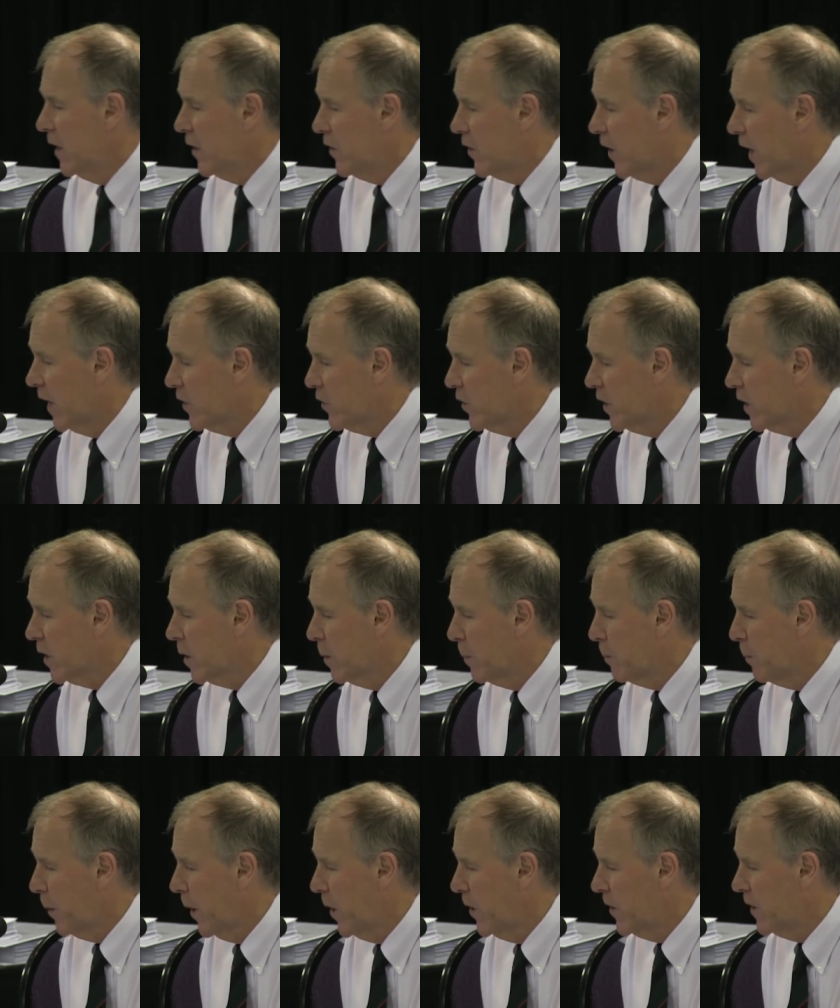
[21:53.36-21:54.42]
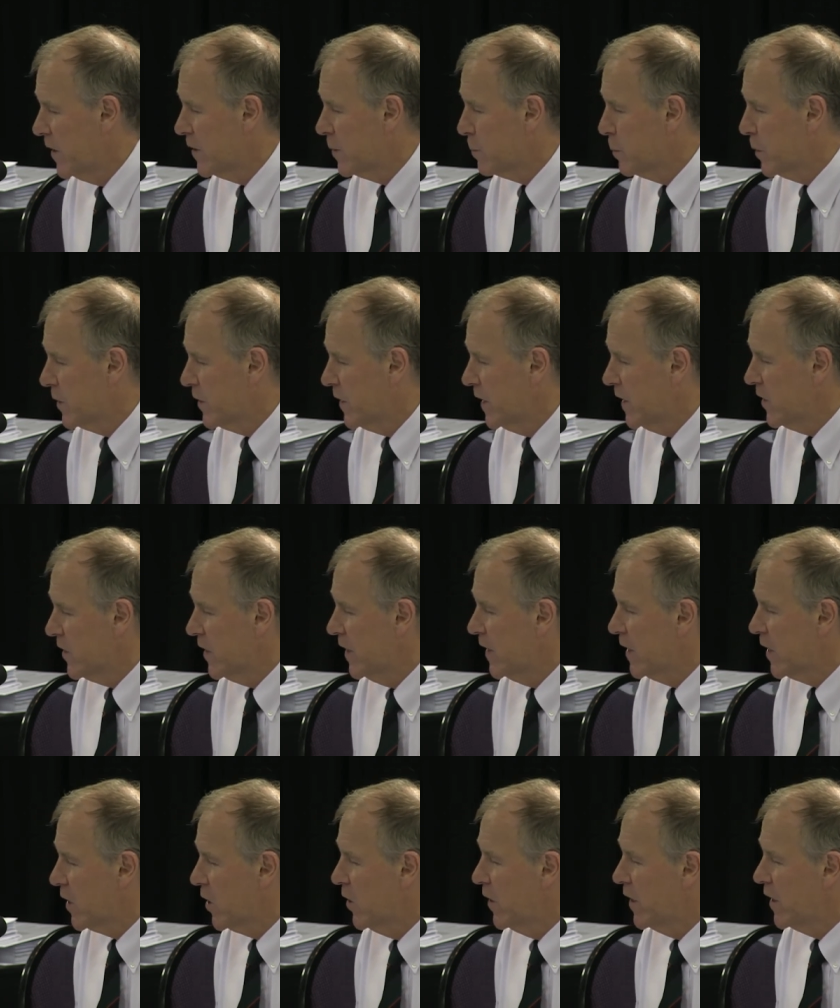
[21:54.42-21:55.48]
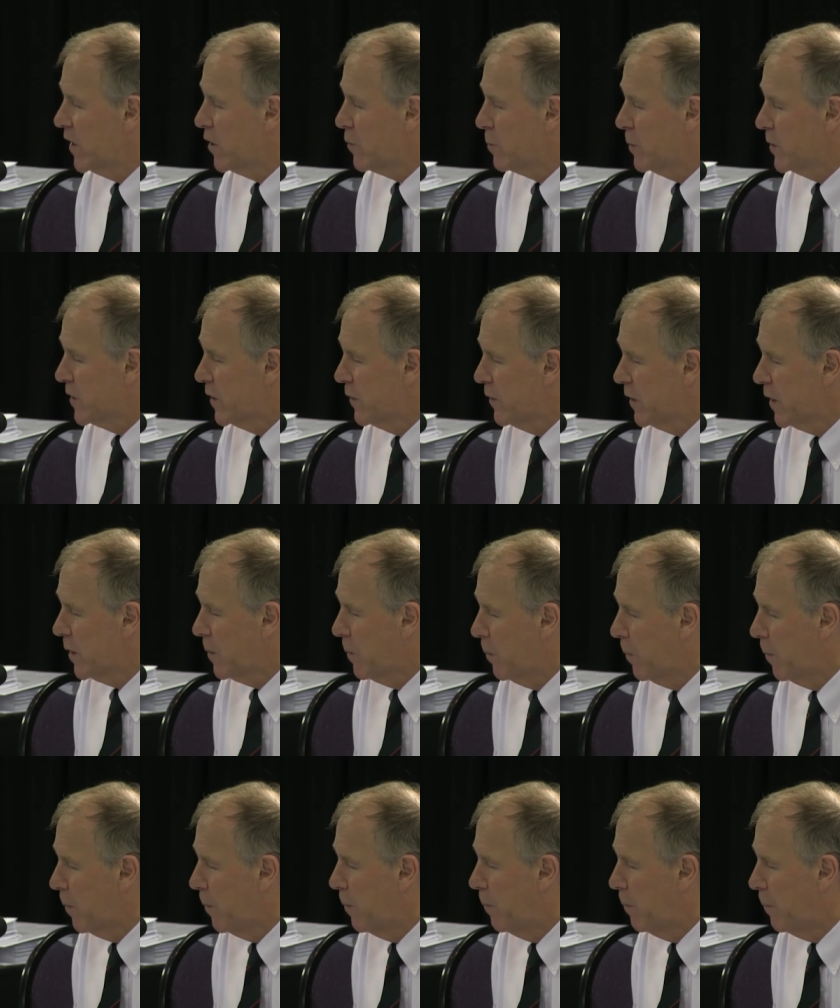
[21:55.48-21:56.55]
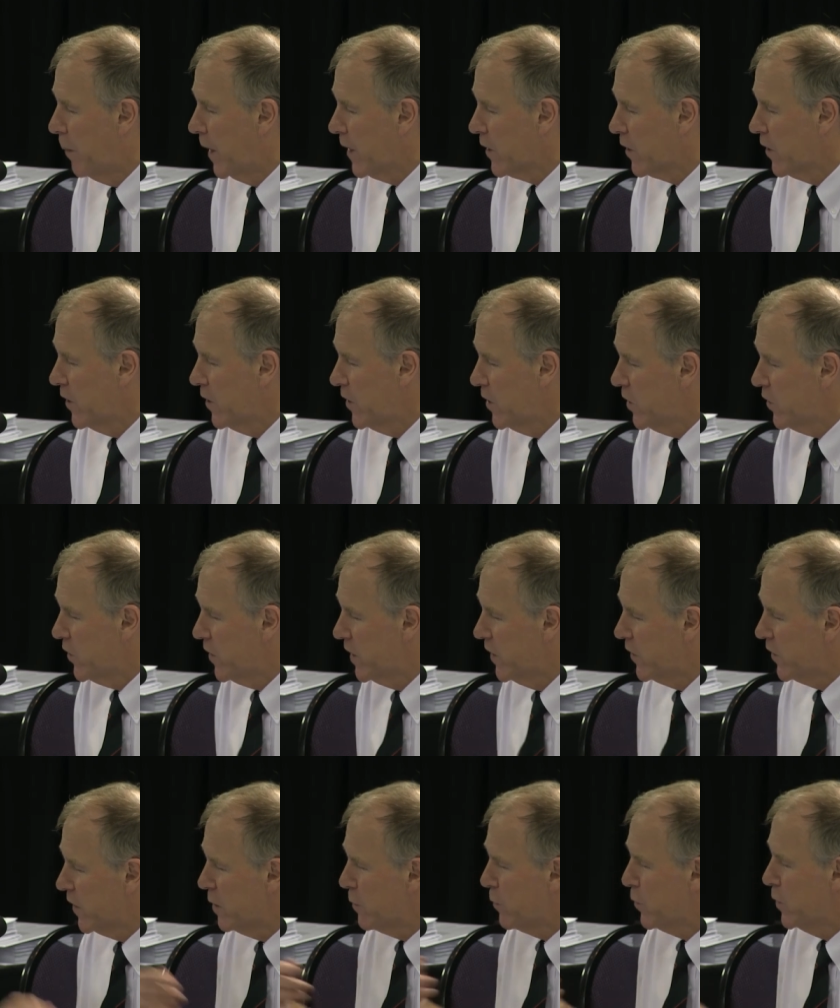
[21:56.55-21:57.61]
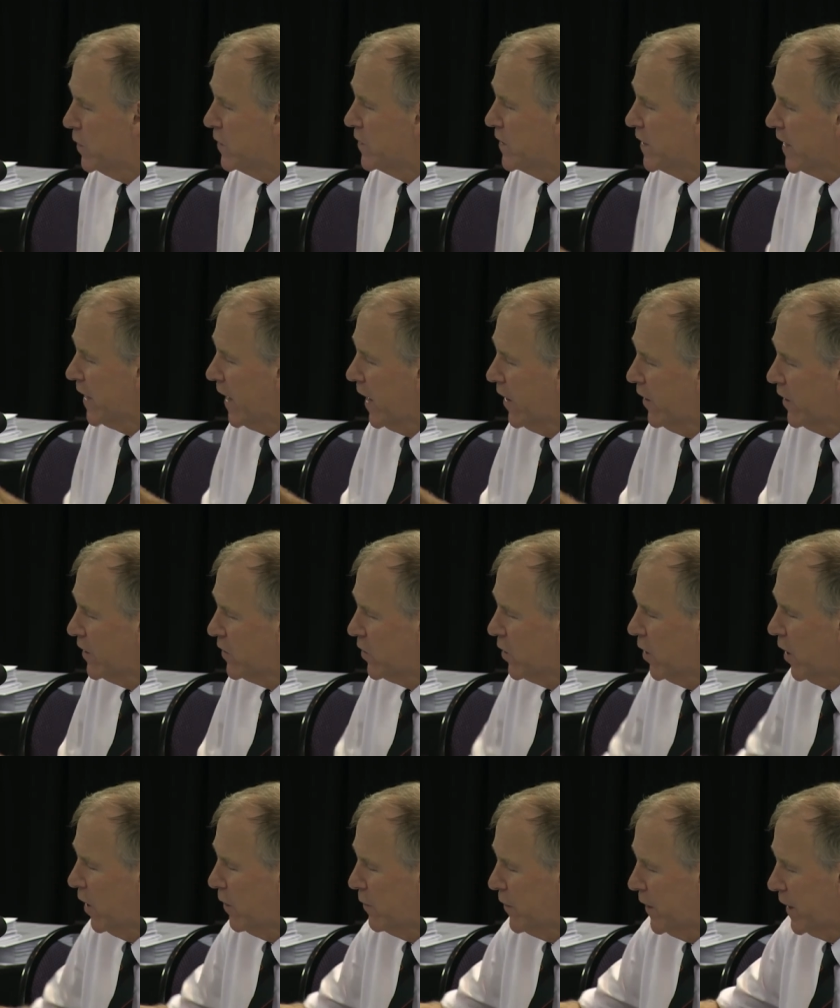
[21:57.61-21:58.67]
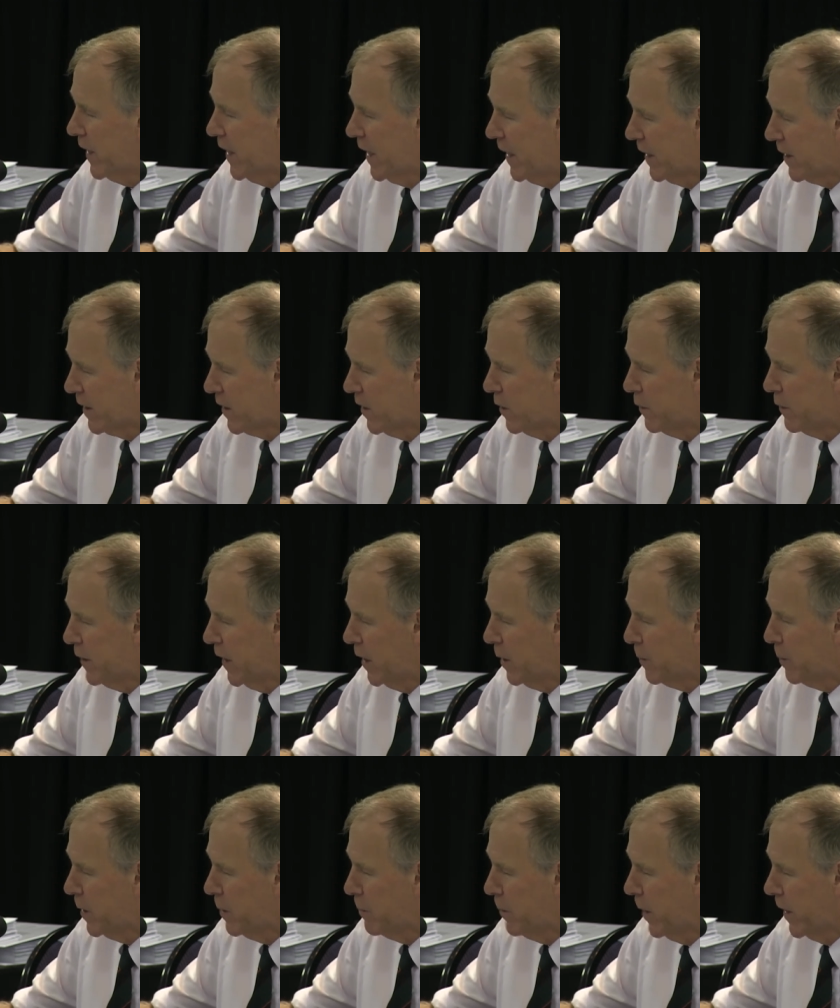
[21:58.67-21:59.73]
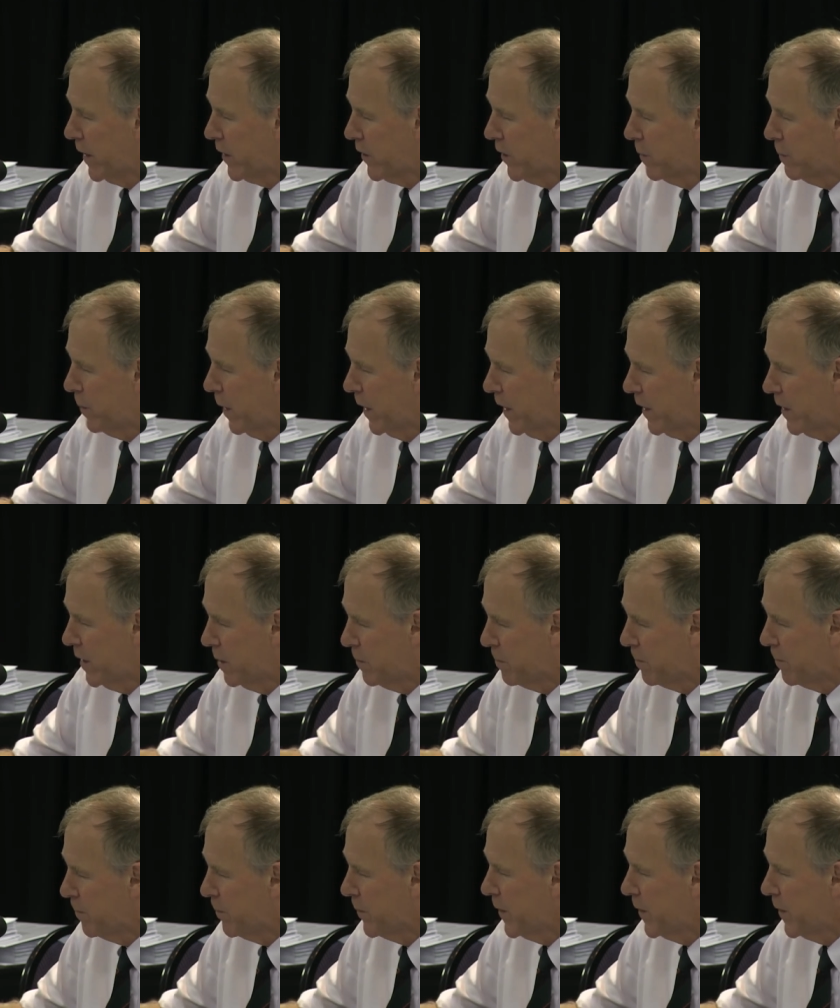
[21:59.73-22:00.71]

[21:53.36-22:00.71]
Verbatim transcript: Dietary components, potentially including specific micronutrients, influence the character of the gut, the developing microbiome.